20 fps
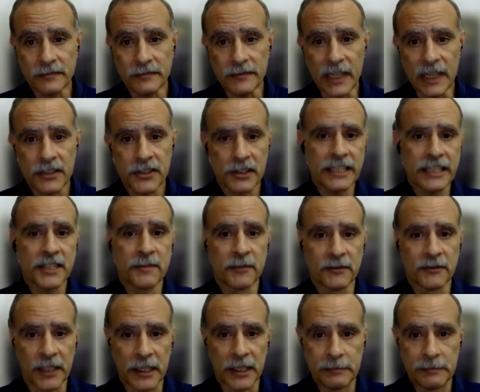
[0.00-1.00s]
So let's move
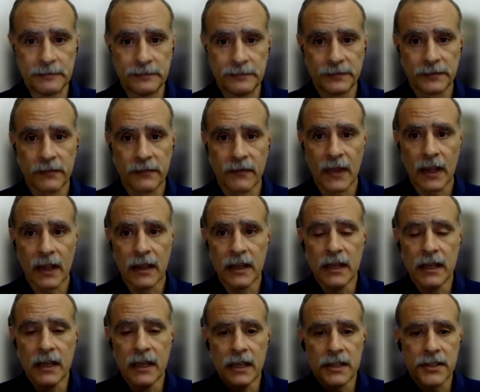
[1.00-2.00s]
on.
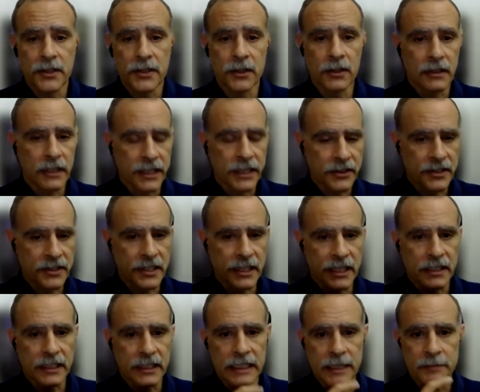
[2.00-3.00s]
So here's
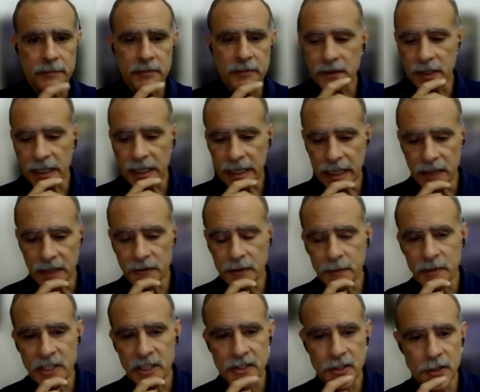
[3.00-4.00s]
another glimpse again from
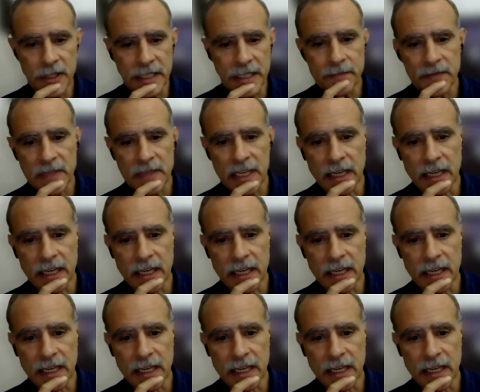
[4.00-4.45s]
history.